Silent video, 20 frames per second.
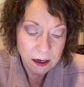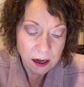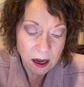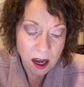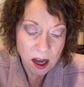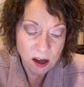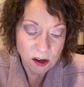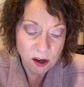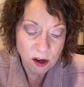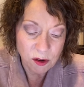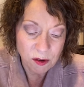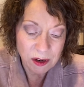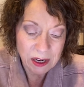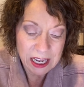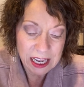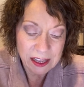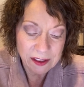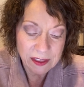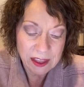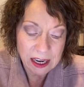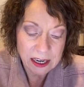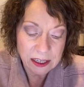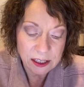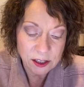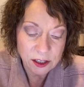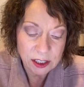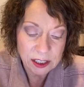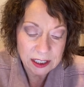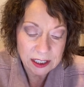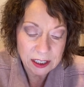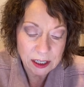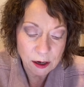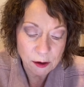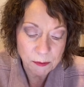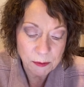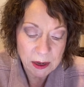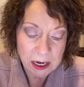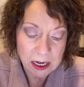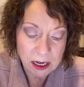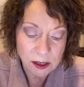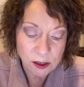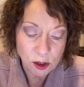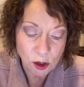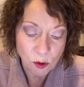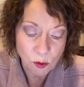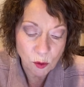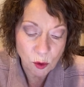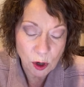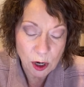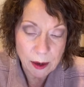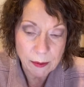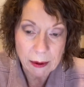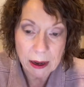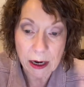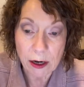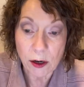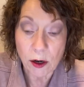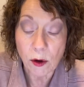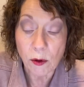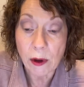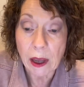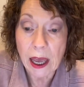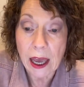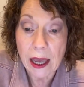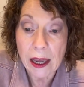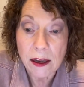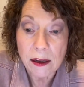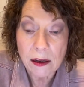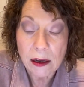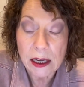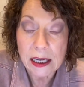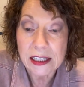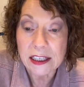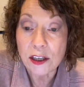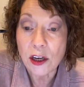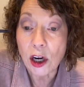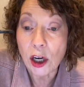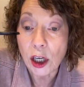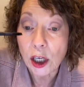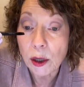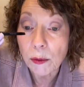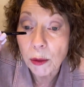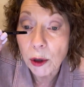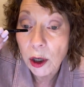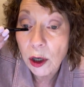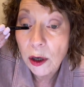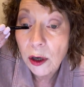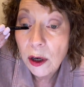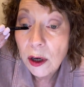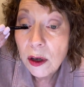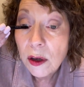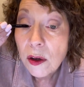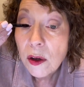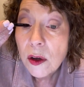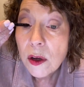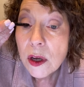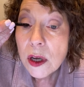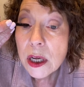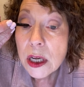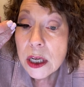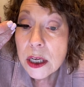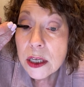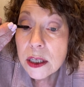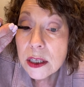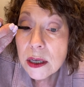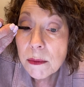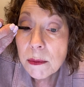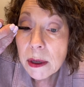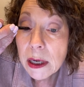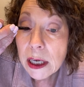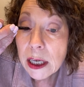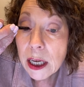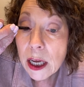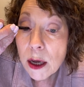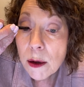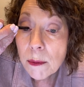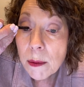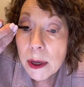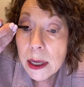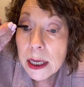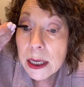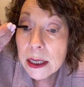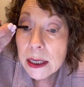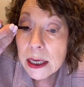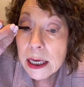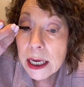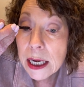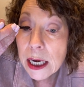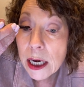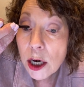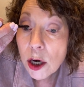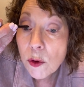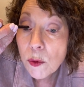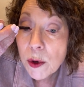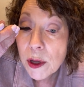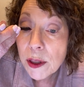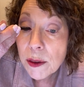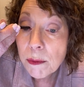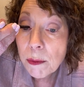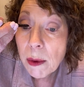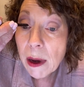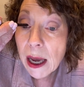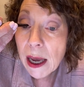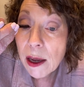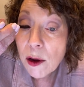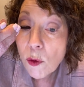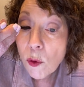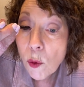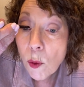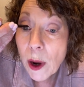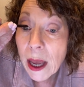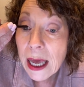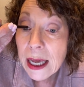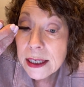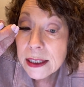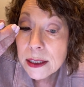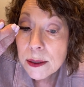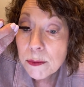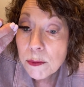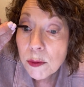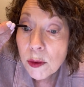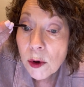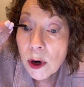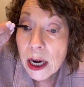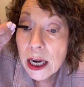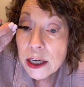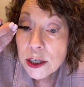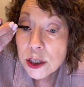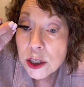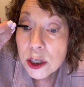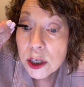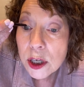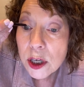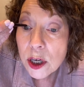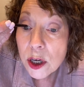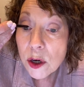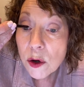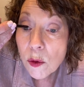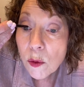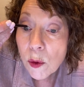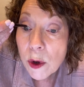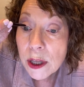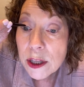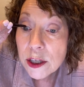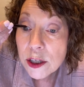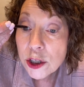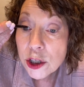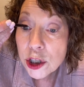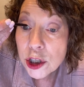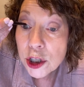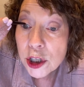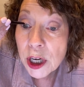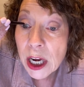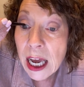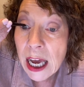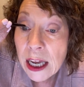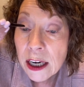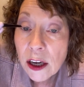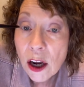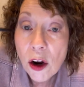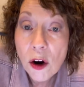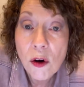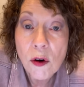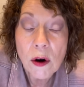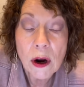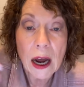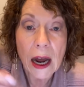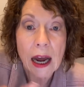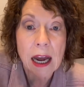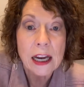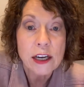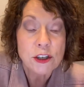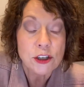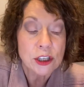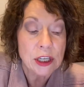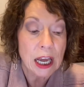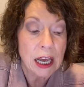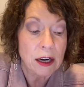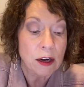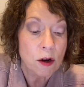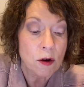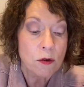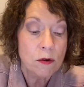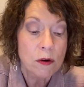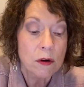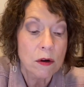I'll go hit that in just a minute. Don't worry about it, okay? It's not gonna burn. So I'm gonna come in here with my wet brush with eyeshadow.